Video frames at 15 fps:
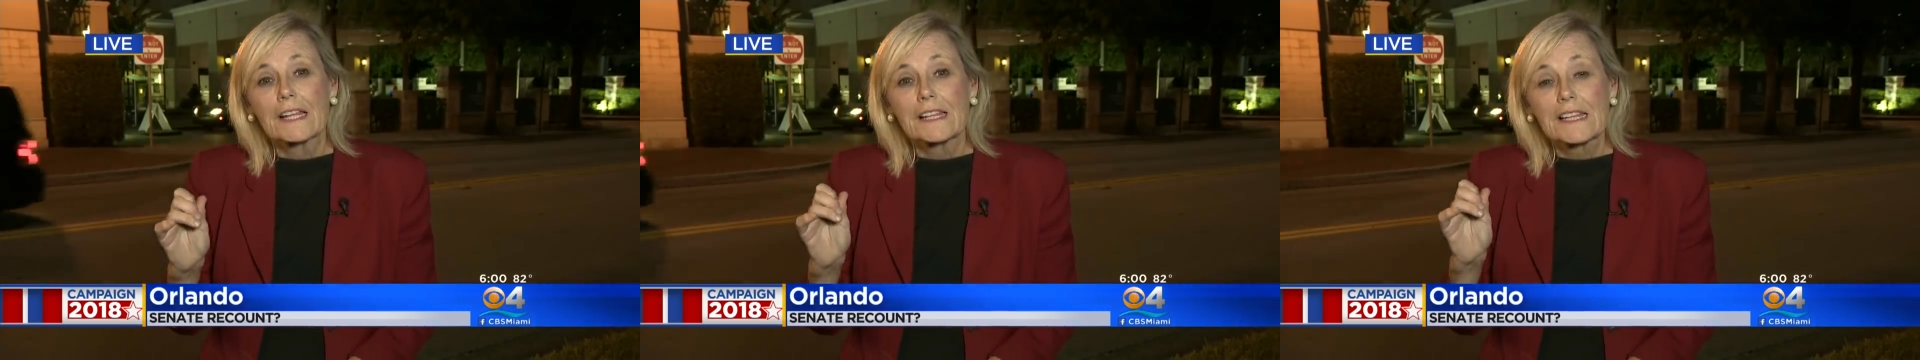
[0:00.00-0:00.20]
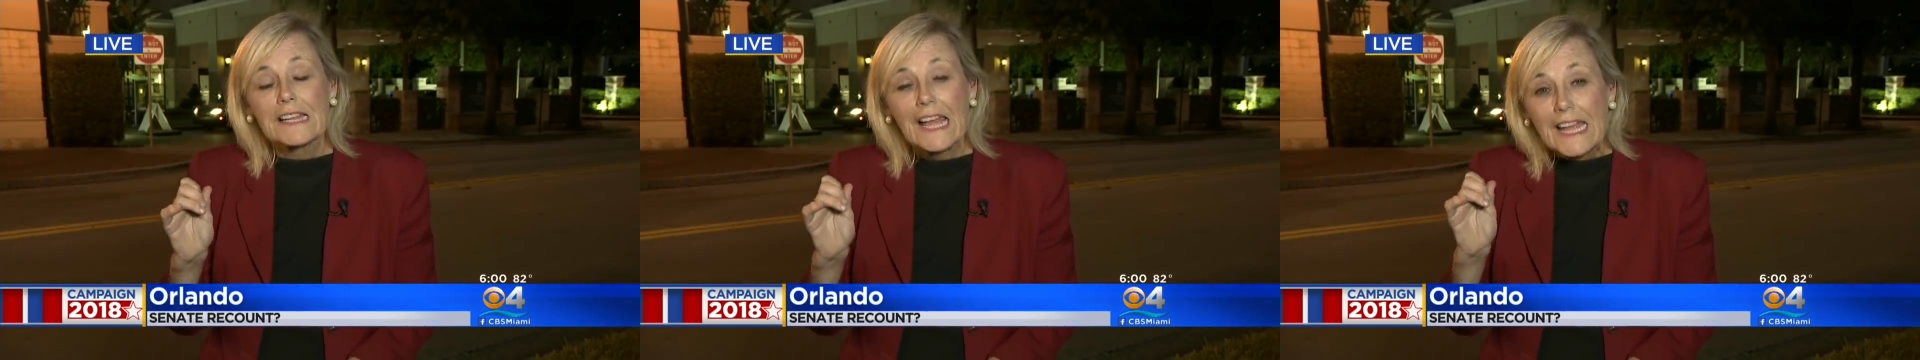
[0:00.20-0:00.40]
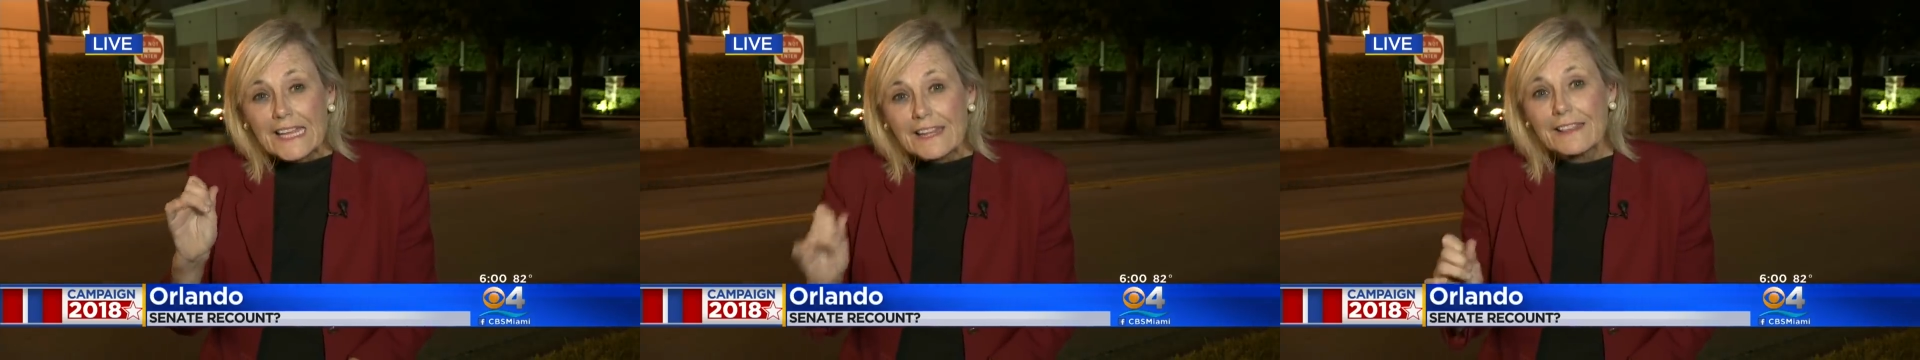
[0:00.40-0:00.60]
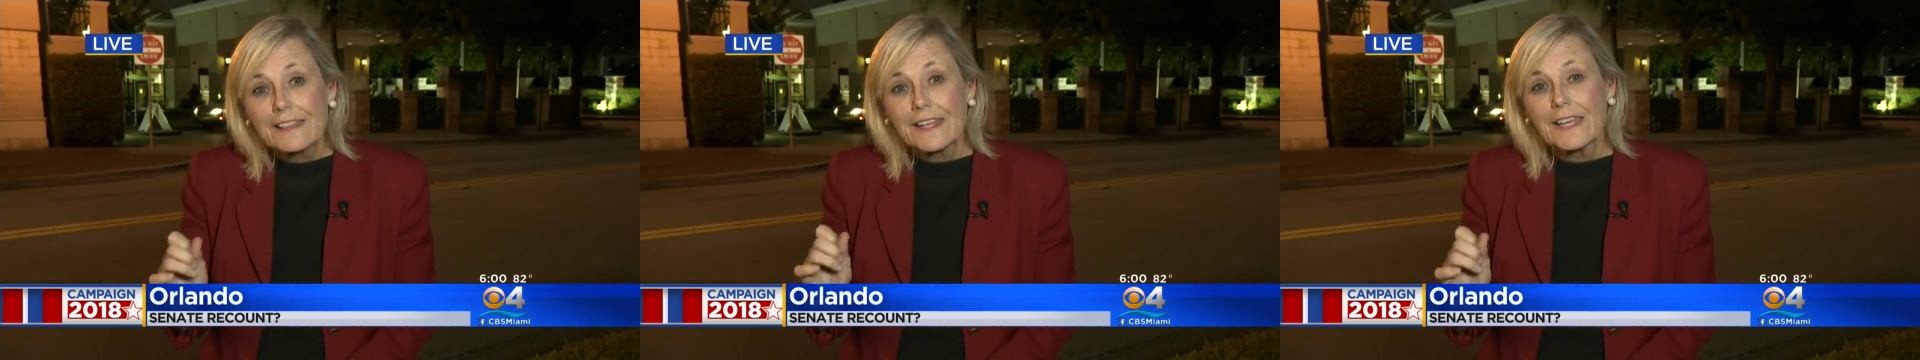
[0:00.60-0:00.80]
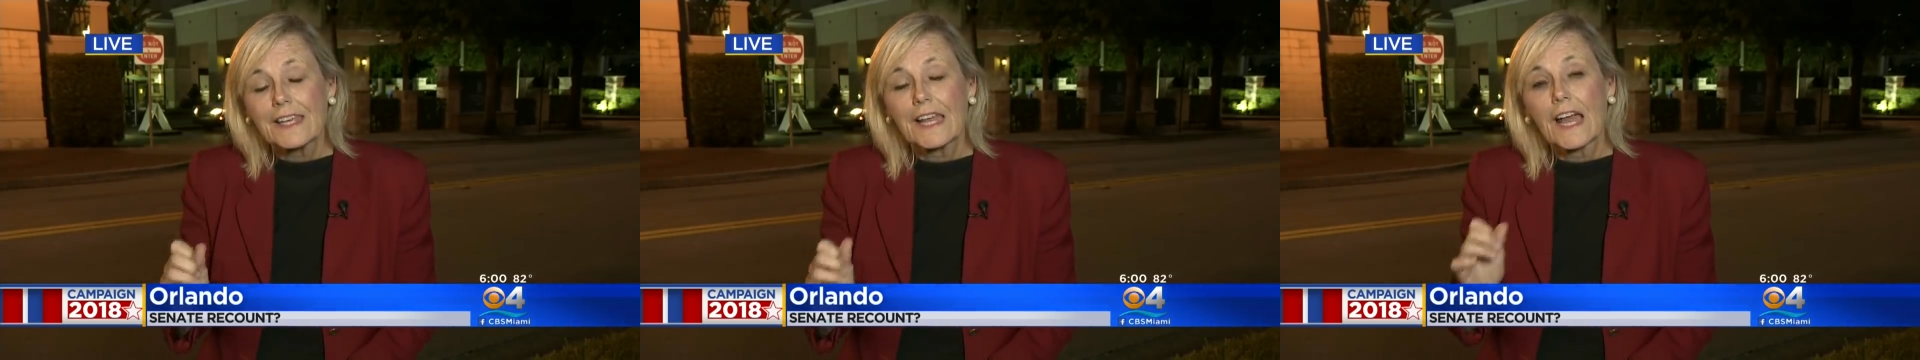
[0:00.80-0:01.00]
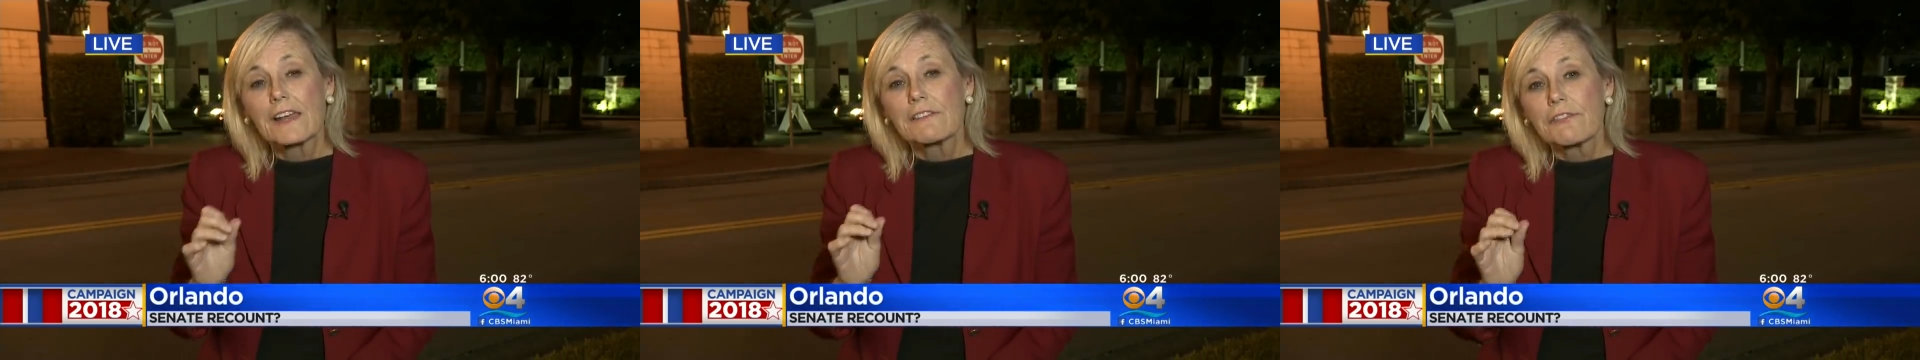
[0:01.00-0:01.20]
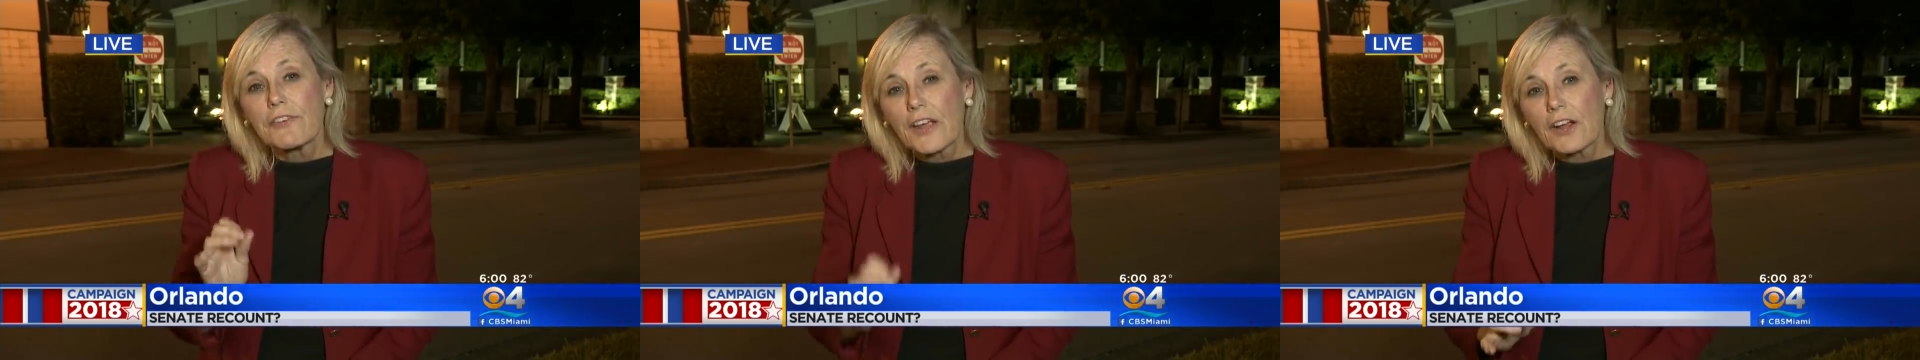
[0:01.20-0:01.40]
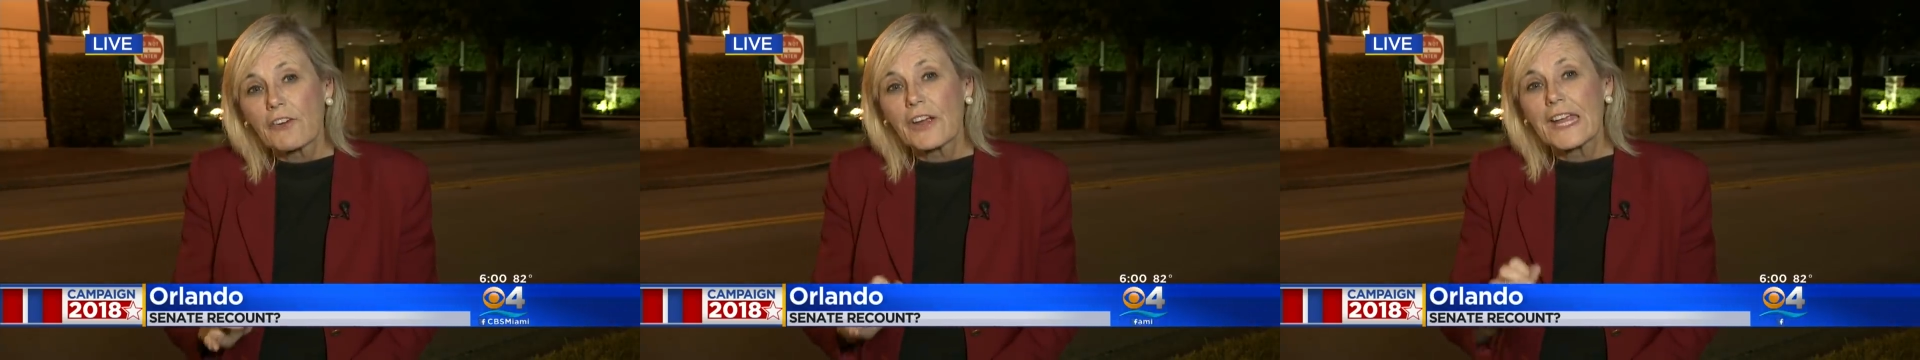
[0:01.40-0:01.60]
lengthy and
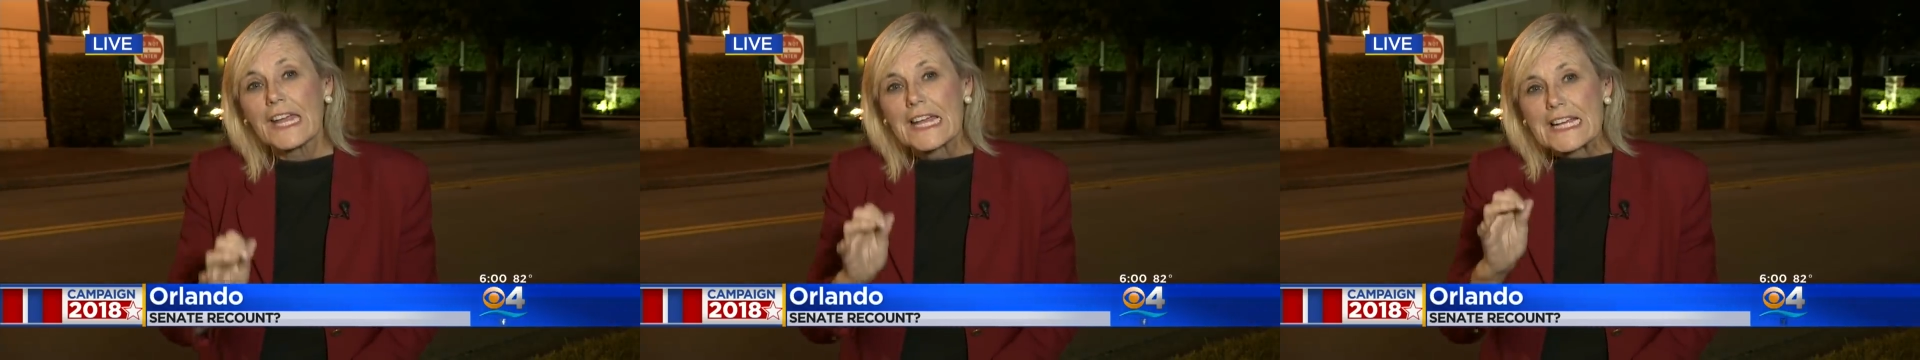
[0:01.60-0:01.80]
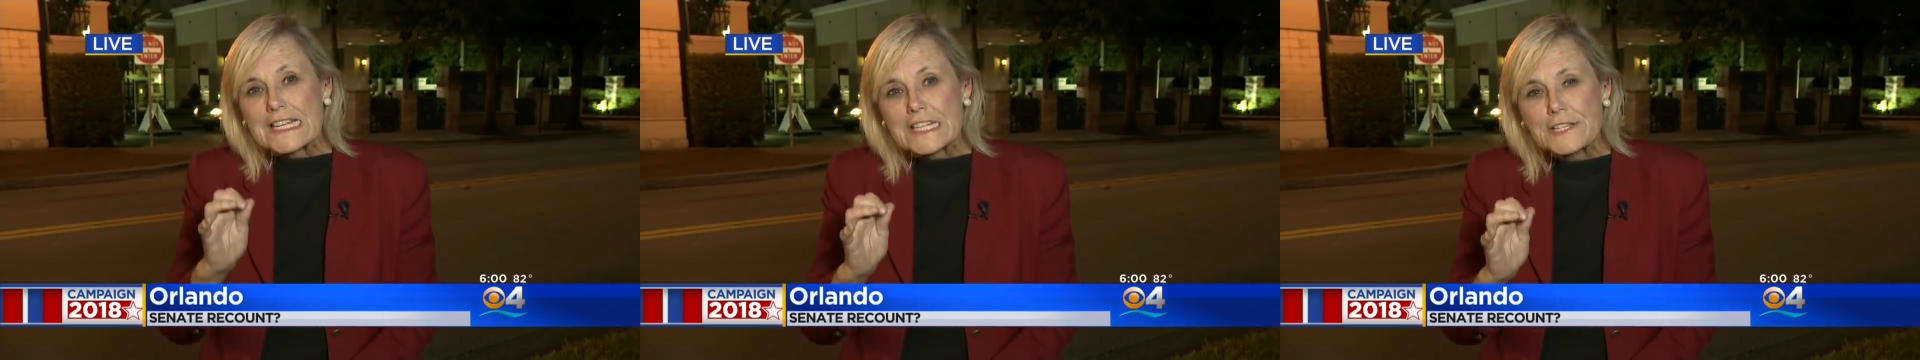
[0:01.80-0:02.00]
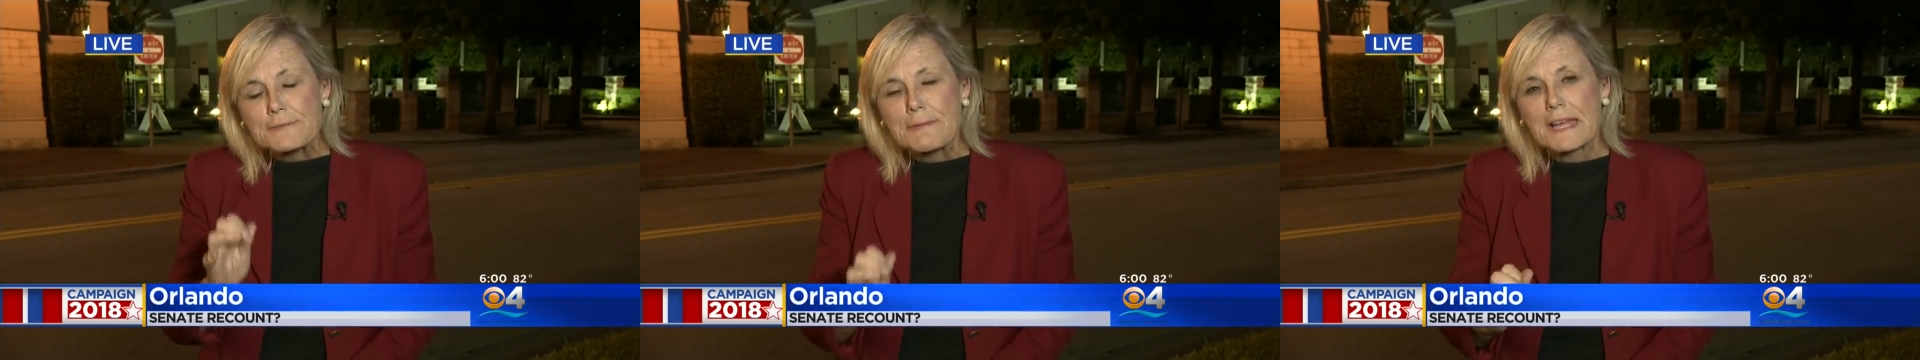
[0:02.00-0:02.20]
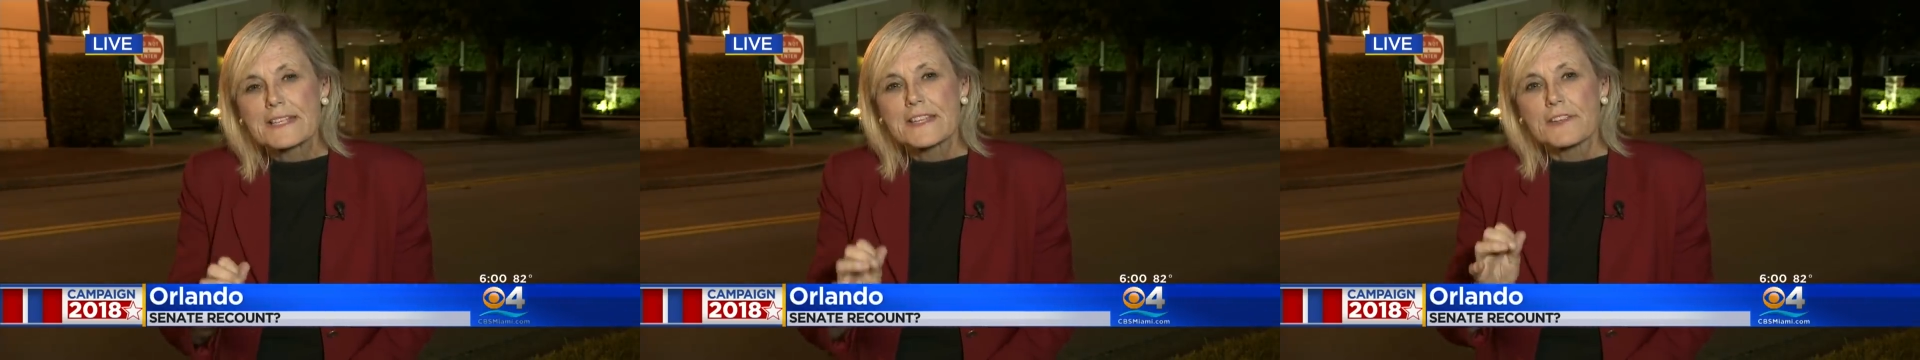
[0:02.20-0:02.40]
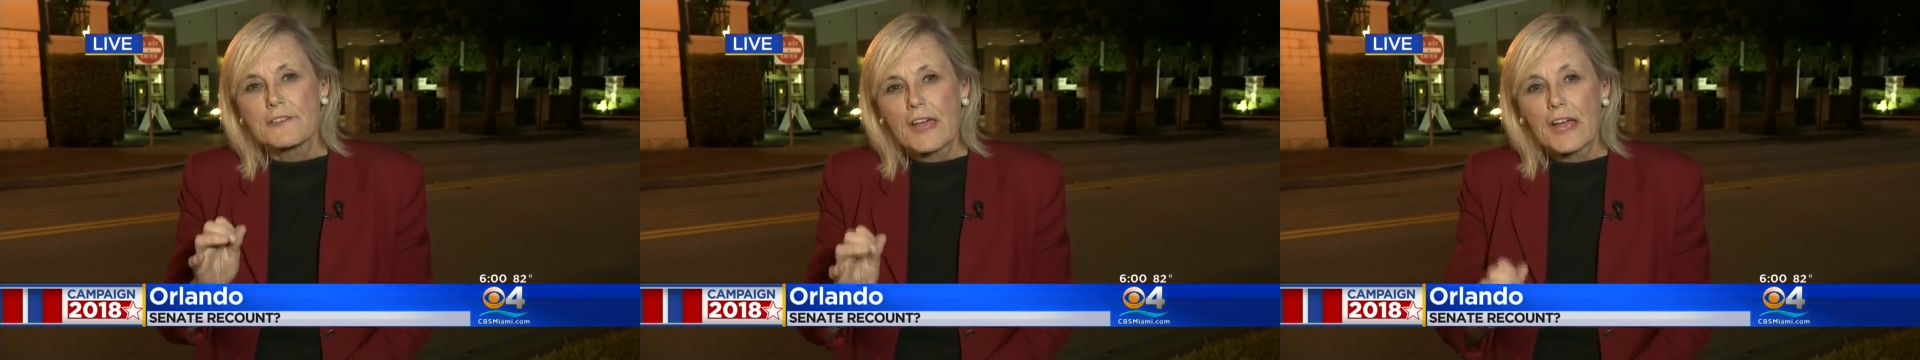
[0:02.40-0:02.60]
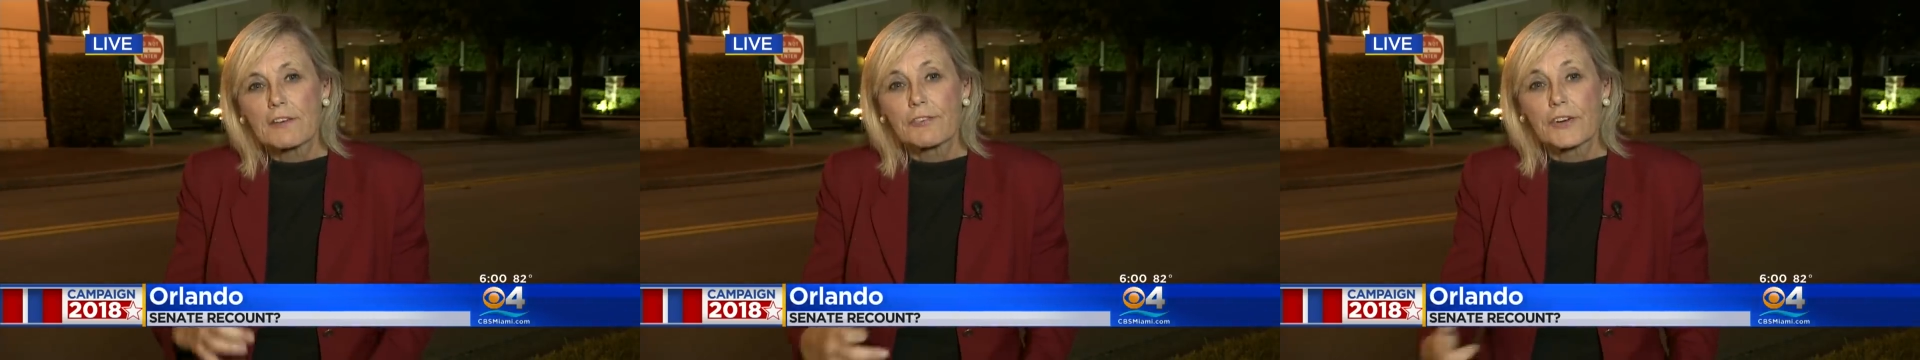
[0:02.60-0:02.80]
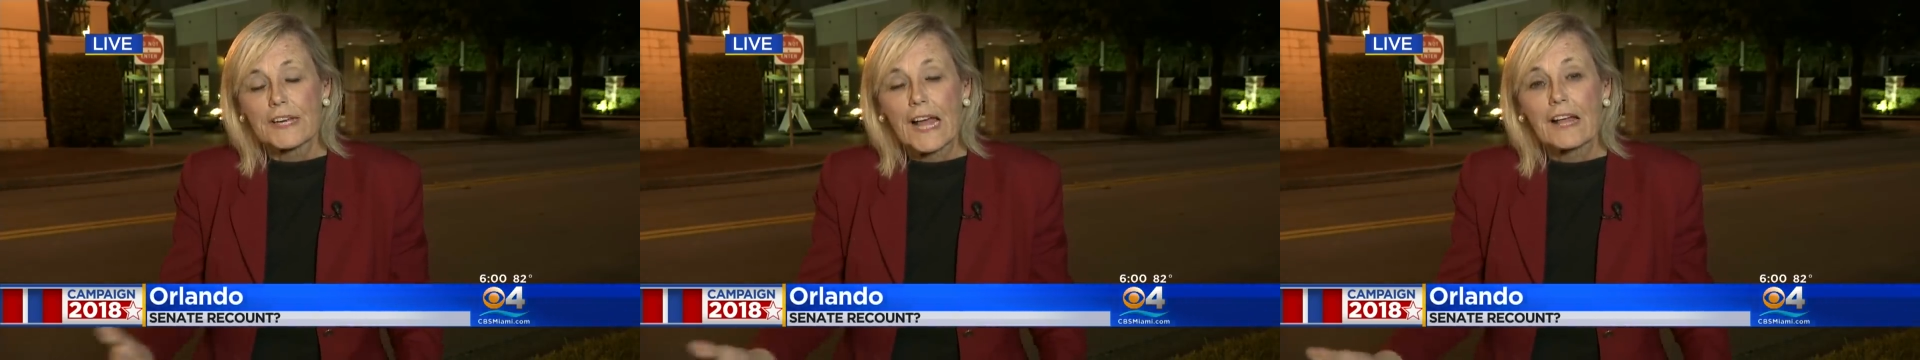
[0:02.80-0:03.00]
very expensive effort.